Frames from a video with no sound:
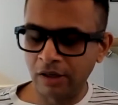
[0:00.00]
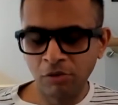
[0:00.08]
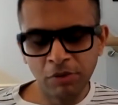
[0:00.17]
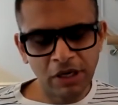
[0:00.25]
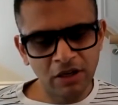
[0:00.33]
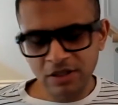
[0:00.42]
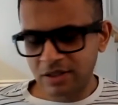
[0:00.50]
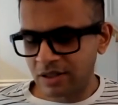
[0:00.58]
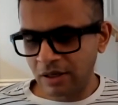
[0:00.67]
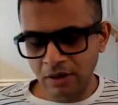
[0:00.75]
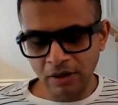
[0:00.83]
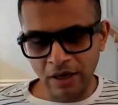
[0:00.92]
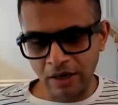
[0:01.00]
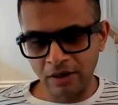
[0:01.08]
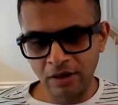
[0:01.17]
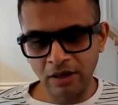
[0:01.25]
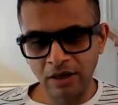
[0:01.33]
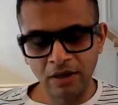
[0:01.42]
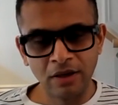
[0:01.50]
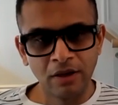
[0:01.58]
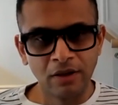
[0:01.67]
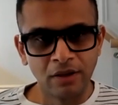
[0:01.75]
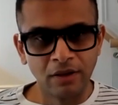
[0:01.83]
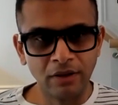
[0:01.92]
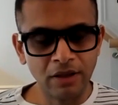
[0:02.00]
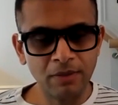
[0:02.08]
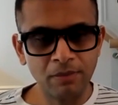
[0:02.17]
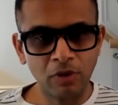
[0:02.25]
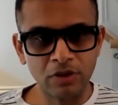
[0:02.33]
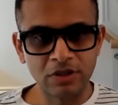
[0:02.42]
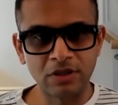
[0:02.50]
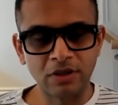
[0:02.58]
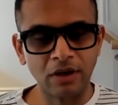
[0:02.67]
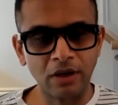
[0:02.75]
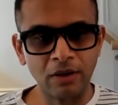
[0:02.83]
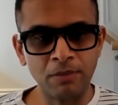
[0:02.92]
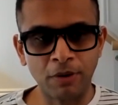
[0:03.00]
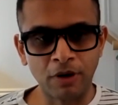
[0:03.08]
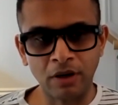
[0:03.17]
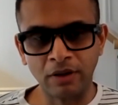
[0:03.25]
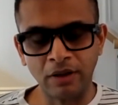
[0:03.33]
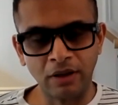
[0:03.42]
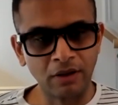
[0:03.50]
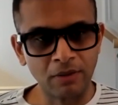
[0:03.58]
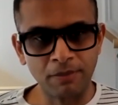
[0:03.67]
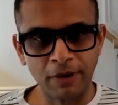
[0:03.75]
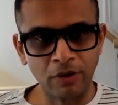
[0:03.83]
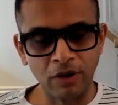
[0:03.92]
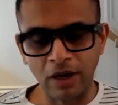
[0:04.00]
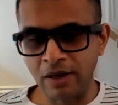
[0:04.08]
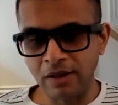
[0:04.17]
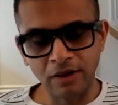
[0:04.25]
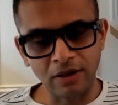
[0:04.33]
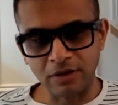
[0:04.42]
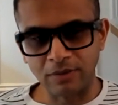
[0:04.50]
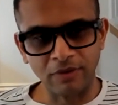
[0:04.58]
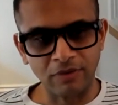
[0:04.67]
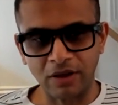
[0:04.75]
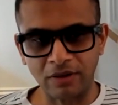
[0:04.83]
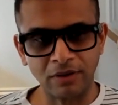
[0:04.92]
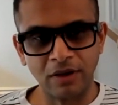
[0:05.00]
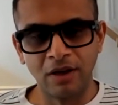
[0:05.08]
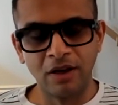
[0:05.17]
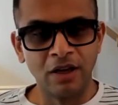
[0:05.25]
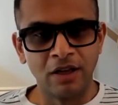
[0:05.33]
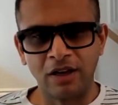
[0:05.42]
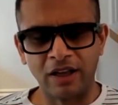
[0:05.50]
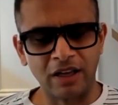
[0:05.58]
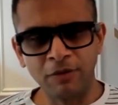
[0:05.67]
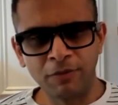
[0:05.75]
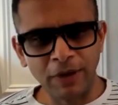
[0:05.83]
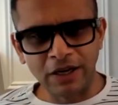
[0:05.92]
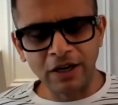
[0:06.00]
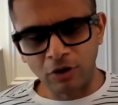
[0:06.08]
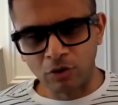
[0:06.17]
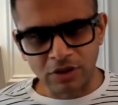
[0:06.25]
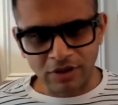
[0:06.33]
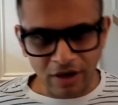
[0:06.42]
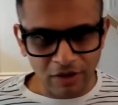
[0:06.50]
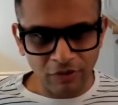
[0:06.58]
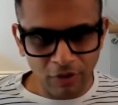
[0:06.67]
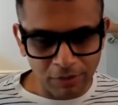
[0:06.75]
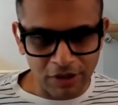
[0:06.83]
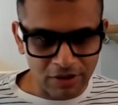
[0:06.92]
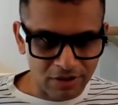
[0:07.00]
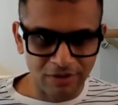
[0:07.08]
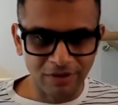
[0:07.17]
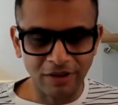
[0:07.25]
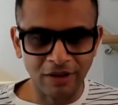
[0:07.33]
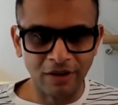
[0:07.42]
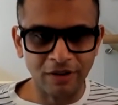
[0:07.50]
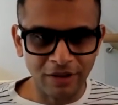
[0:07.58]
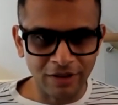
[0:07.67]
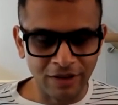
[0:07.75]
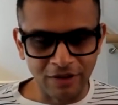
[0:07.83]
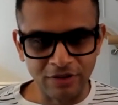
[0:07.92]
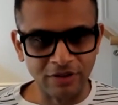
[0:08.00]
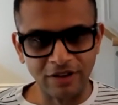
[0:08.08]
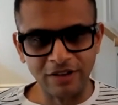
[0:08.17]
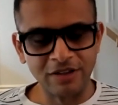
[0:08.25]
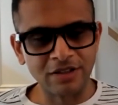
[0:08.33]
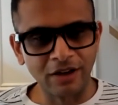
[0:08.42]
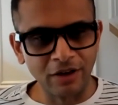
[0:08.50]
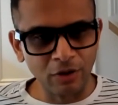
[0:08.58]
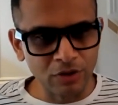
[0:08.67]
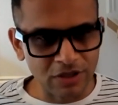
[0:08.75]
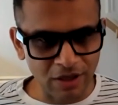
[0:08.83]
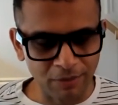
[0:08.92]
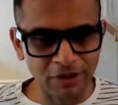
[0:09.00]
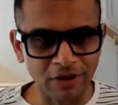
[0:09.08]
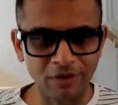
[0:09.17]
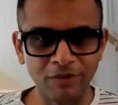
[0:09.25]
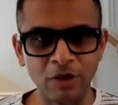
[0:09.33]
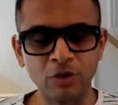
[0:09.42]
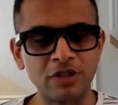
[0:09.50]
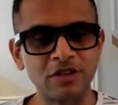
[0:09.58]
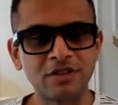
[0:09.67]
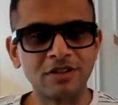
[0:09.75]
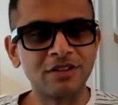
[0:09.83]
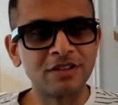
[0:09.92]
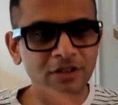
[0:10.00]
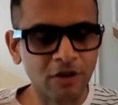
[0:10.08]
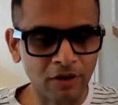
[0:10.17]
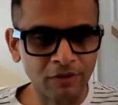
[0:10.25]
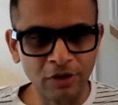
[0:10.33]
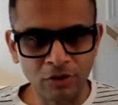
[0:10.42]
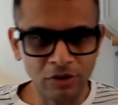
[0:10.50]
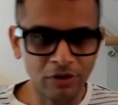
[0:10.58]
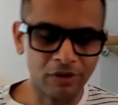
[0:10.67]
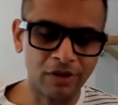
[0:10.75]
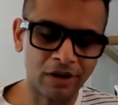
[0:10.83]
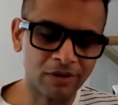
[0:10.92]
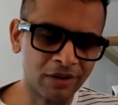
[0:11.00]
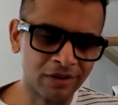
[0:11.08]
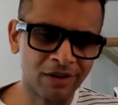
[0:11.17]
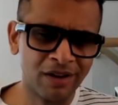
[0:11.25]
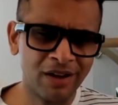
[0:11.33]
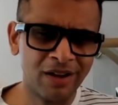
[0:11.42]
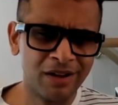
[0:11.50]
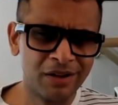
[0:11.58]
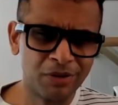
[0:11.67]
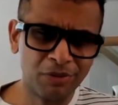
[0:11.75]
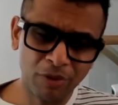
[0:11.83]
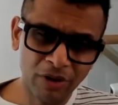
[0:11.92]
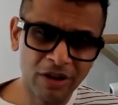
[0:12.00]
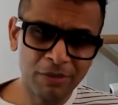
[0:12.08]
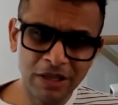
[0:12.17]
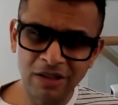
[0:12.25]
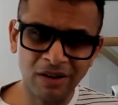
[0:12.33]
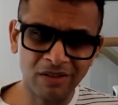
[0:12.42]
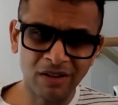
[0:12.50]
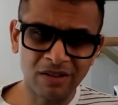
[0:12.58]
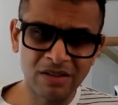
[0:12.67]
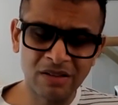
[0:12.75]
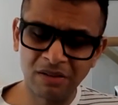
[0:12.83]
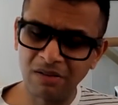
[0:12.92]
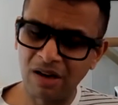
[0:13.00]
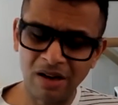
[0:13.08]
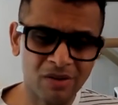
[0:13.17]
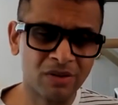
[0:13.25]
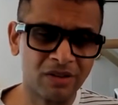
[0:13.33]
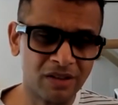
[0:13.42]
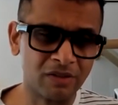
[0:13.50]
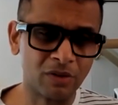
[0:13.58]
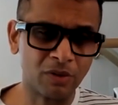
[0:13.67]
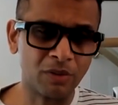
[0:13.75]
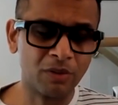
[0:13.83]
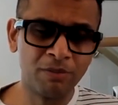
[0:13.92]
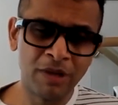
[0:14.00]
To me, it is single-handedly the most important thing compared to anything else we have done. Like if we didn't use transformers early in our journey, instead we used some other, we used this convolutional neural networks. Would it have been a disaster? I don't think so.